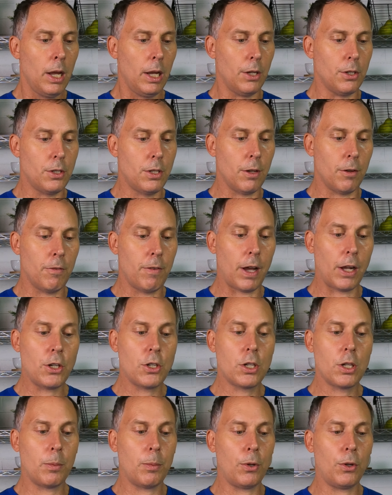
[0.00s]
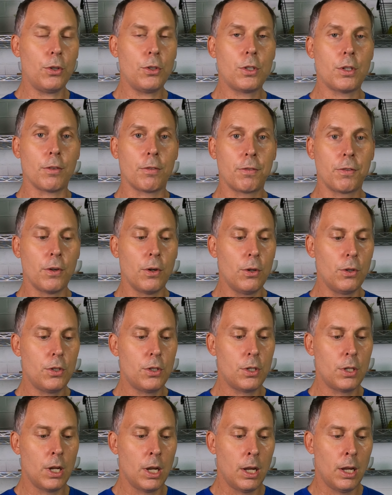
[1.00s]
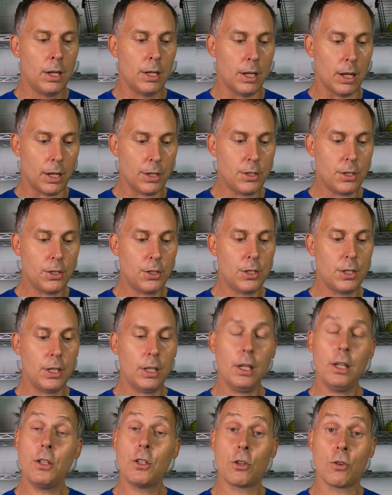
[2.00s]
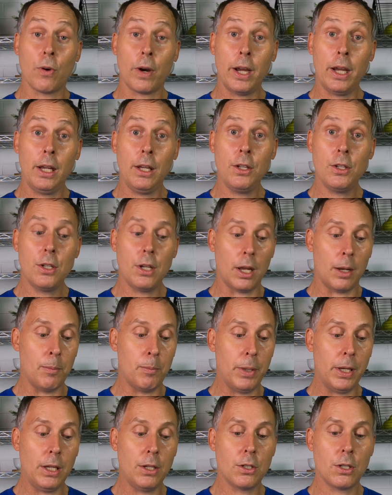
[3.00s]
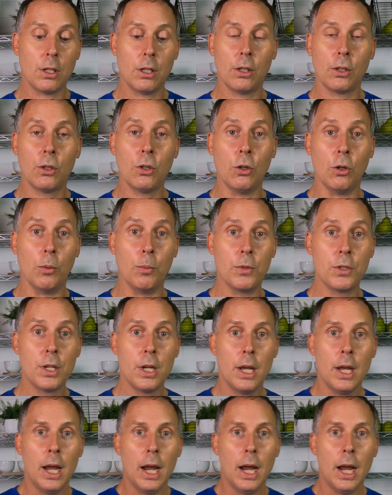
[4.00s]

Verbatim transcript: is the vegetables, the fruits, nuts and seeds, grains, and beans and legumes.